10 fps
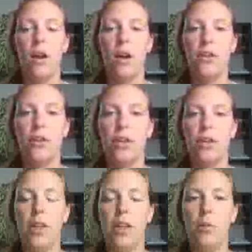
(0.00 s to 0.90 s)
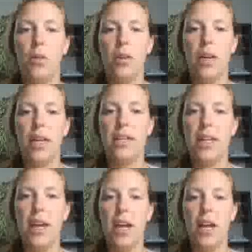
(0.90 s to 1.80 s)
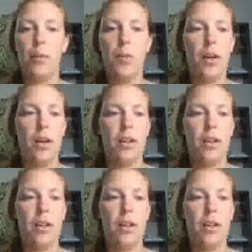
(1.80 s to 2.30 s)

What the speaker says: Under the Communicate tab,